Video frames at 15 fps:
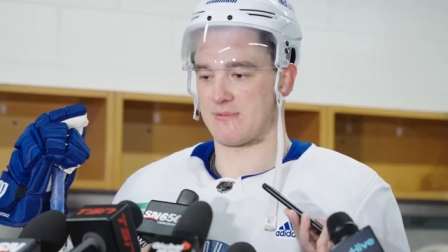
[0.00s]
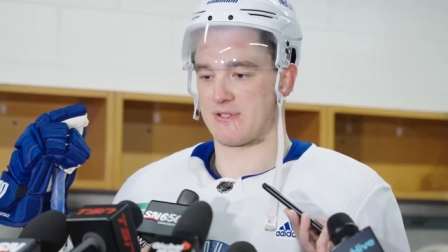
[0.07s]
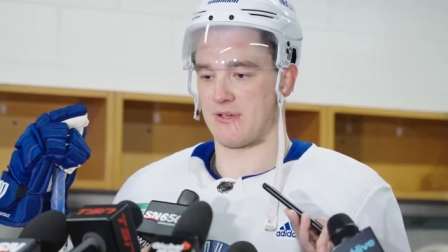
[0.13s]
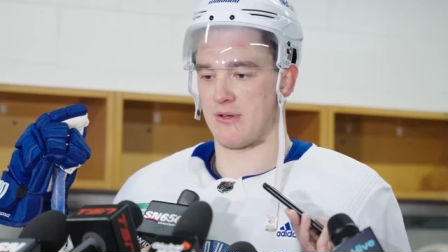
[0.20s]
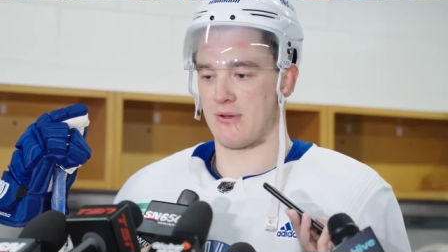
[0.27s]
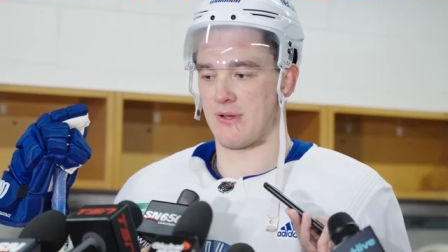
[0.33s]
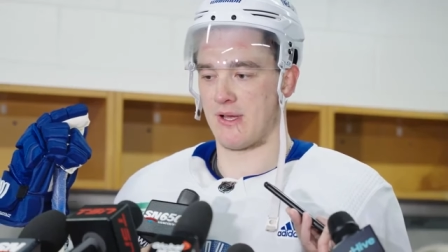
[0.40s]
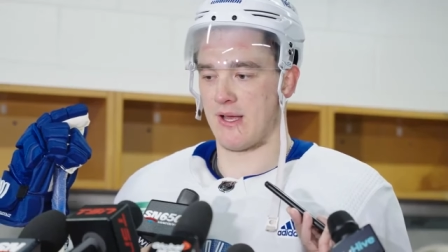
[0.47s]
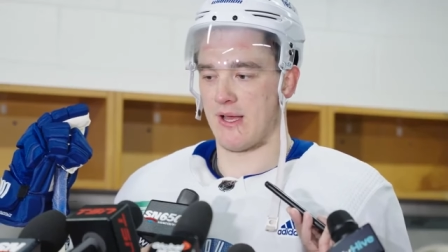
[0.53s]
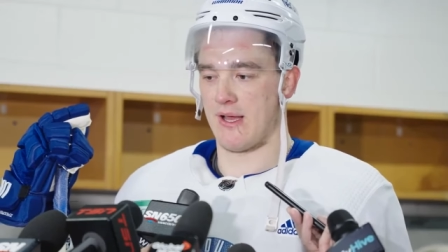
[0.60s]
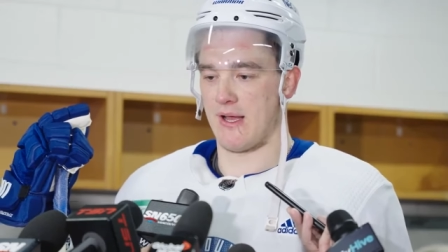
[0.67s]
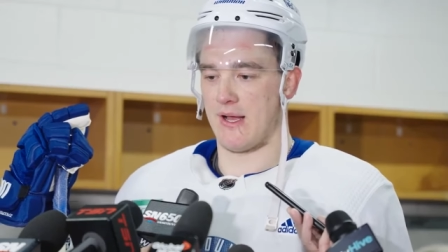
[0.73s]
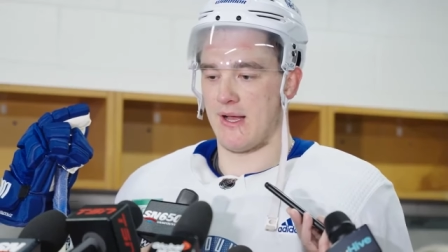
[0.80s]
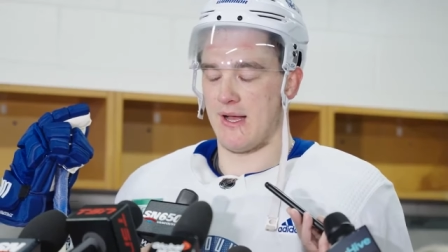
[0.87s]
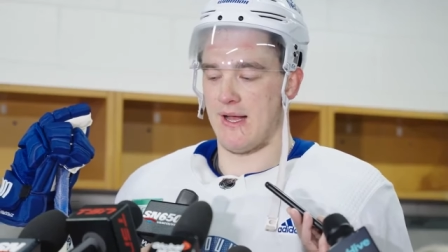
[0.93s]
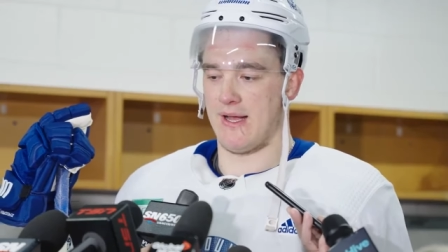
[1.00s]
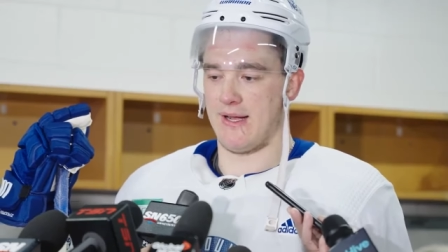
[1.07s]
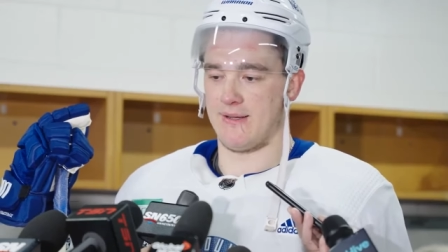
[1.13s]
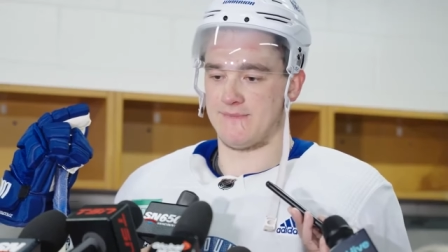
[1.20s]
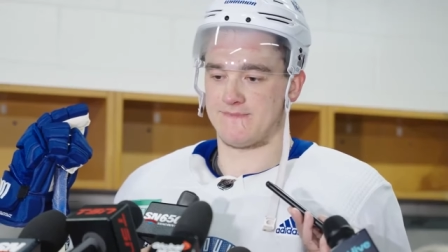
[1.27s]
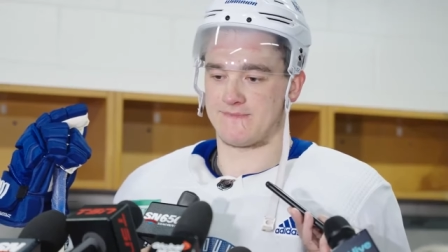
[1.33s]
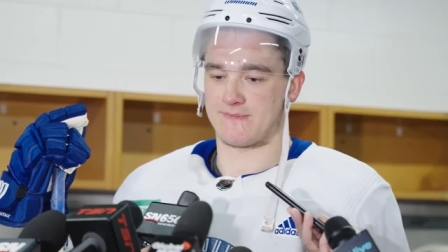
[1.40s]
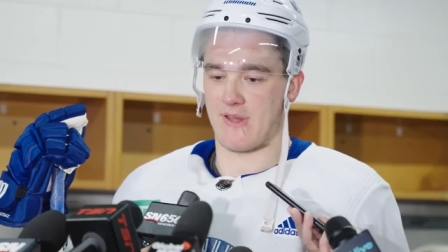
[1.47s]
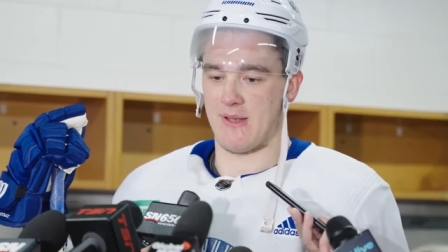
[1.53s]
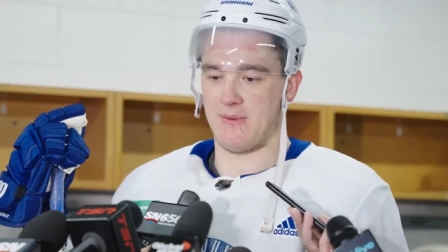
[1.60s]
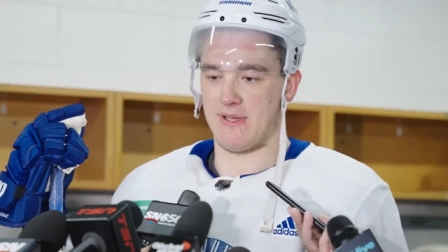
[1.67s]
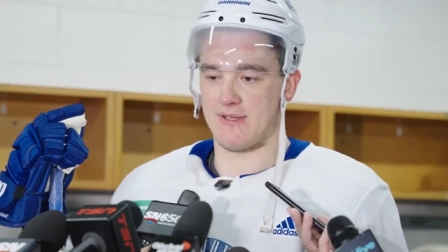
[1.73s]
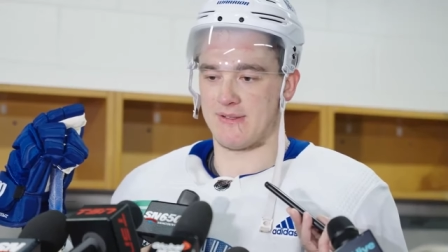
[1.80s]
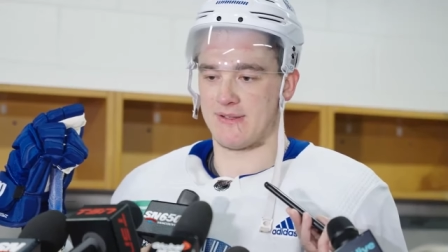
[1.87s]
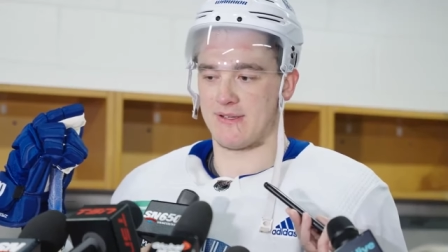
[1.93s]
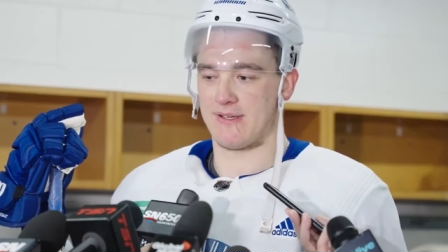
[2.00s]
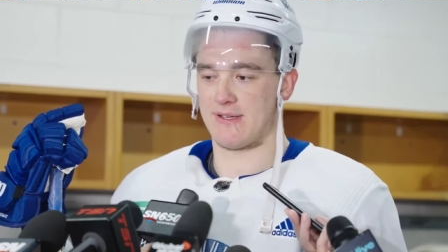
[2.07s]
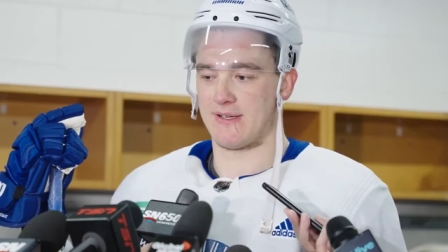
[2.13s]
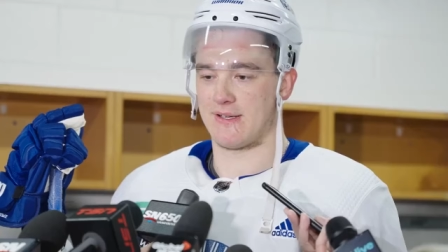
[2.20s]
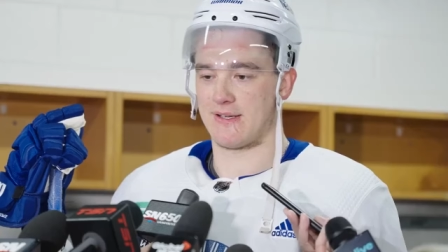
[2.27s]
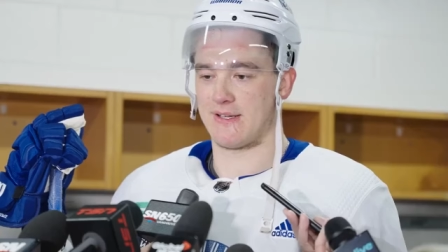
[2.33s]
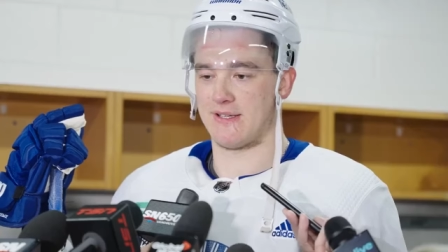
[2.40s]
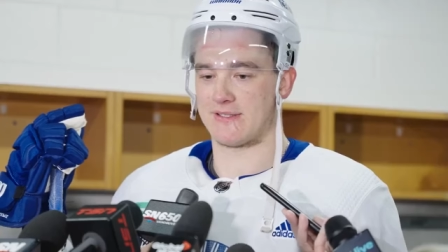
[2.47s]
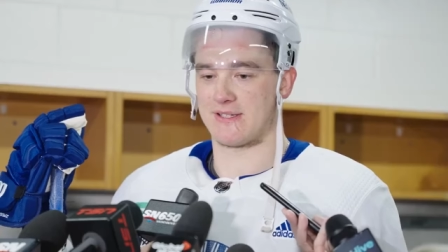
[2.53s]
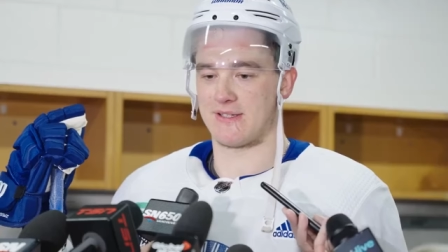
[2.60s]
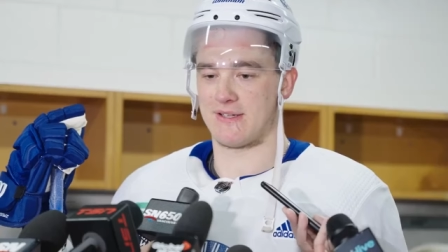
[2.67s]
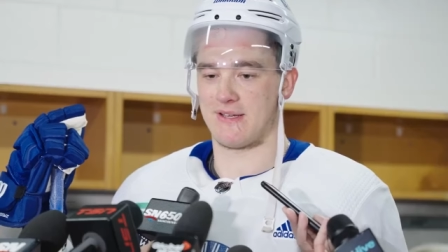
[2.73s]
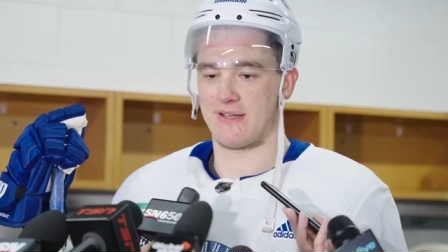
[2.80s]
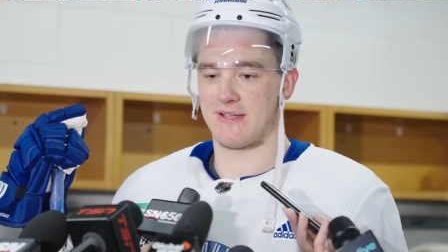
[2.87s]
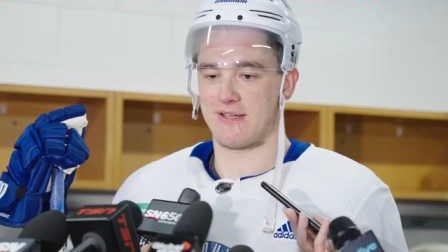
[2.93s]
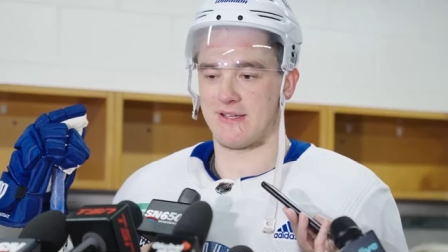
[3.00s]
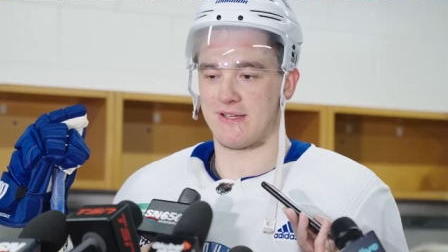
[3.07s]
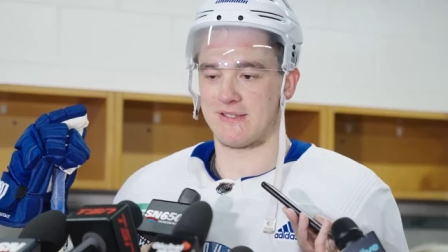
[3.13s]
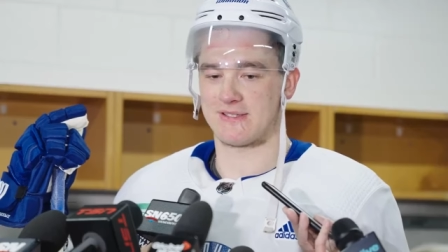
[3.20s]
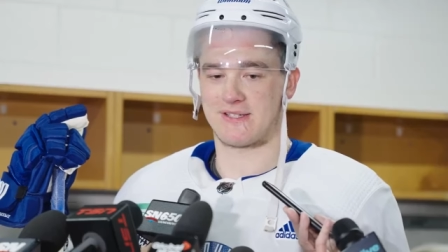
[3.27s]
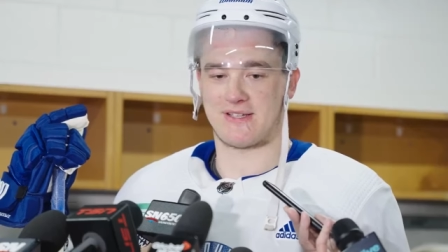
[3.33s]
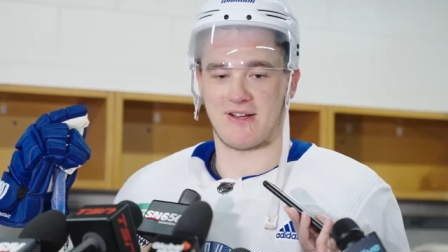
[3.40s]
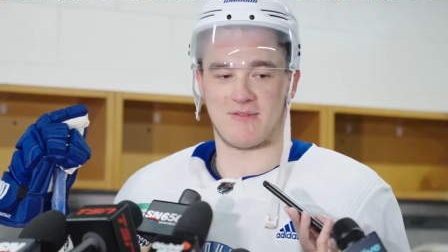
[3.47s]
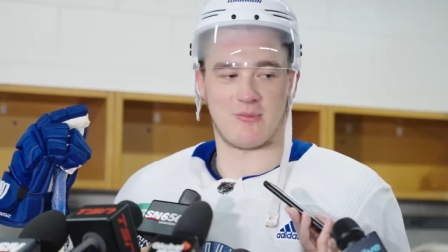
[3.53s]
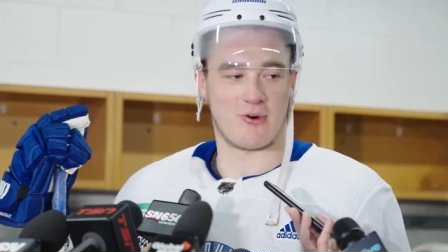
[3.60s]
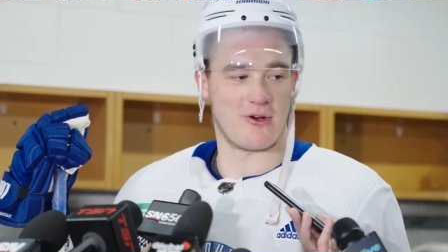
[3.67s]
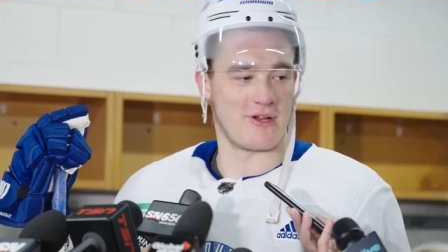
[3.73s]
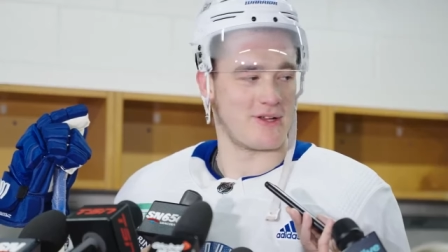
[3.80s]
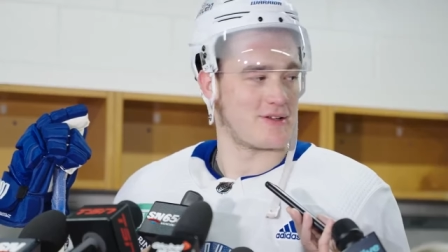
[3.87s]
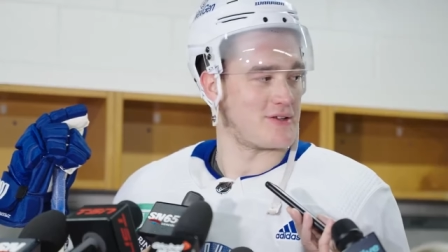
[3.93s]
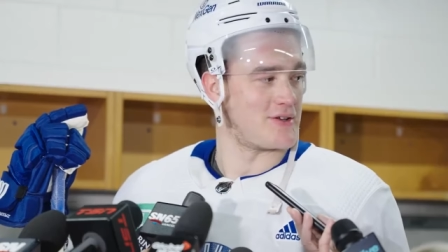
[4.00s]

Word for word: So, um, I mean, he's a he's a tough boy.